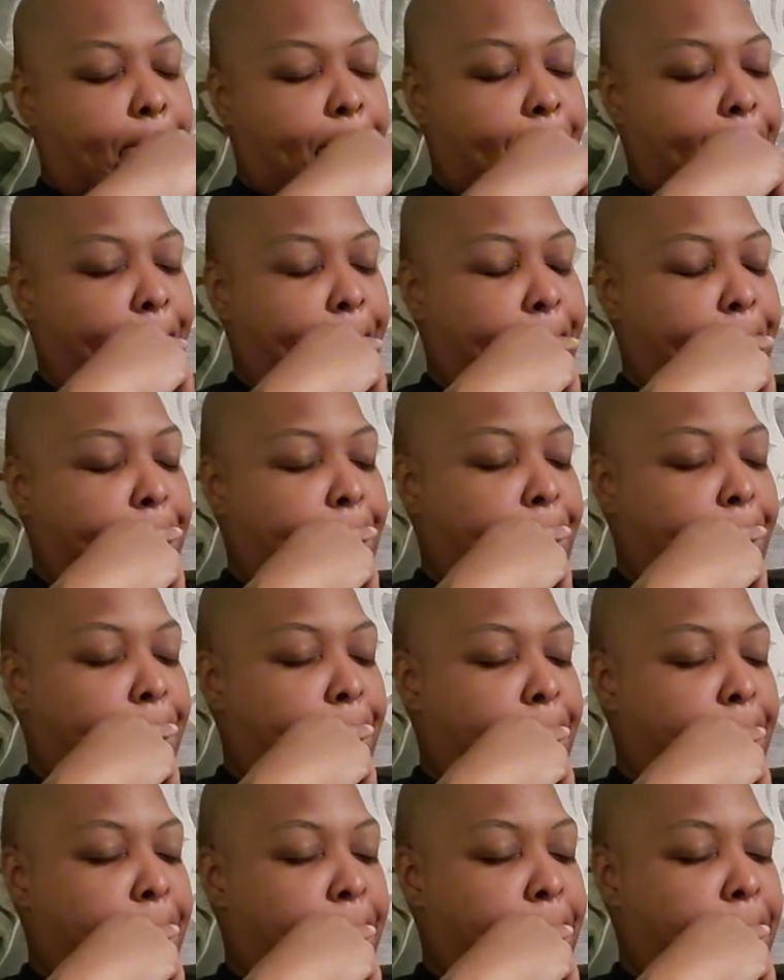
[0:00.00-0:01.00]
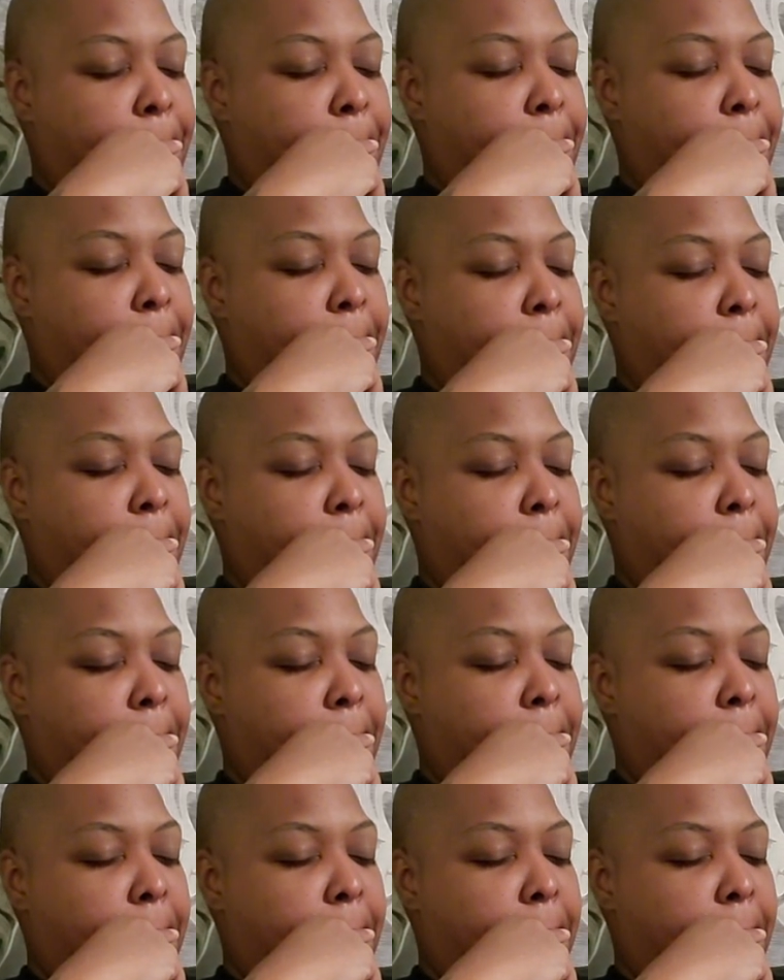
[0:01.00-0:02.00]

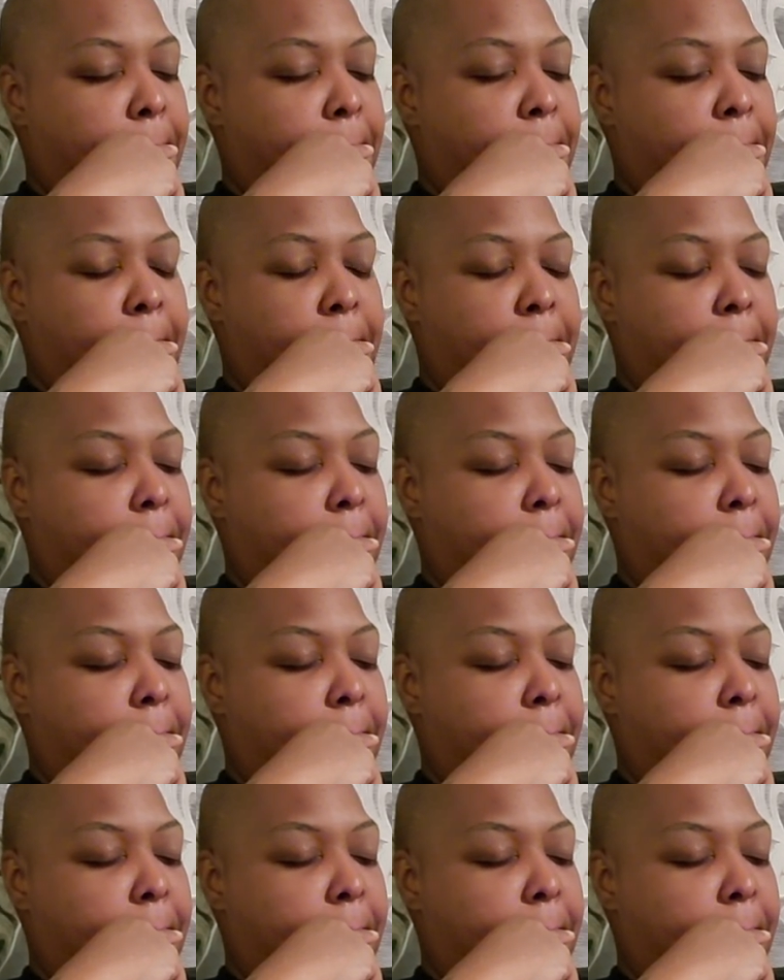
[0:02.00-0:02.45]
(no one is talking)